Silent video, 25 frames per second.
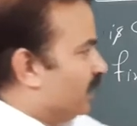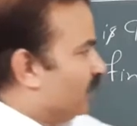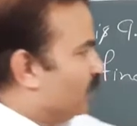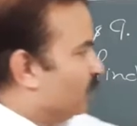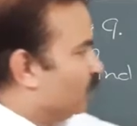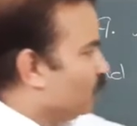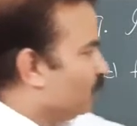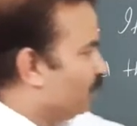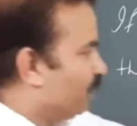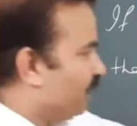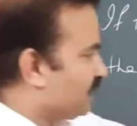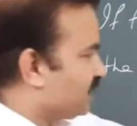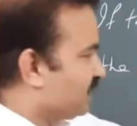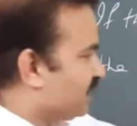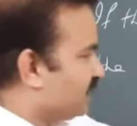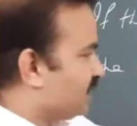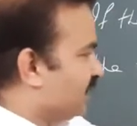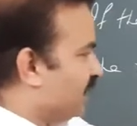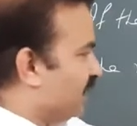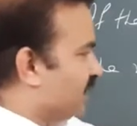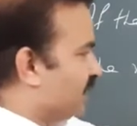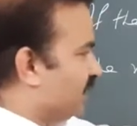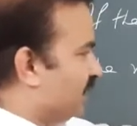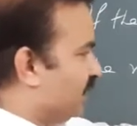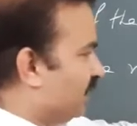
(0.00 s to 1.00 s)
two persons
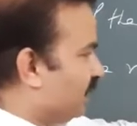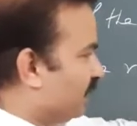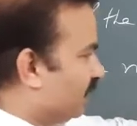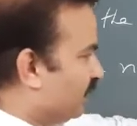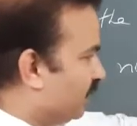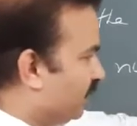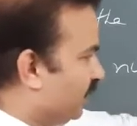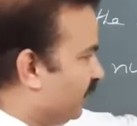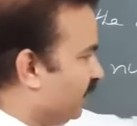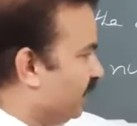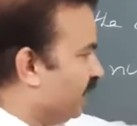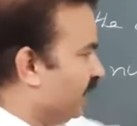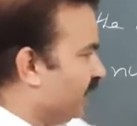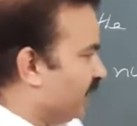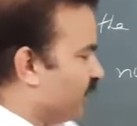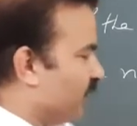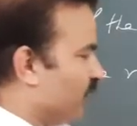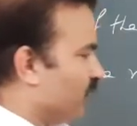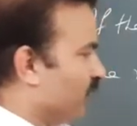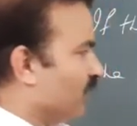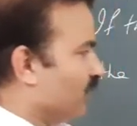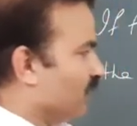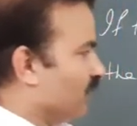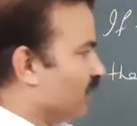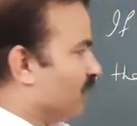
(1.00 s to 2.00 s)
are there, t and
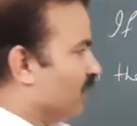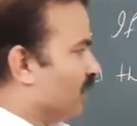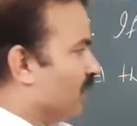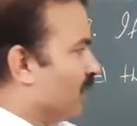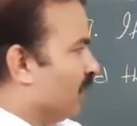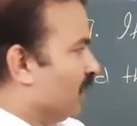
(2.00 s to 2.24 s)
u.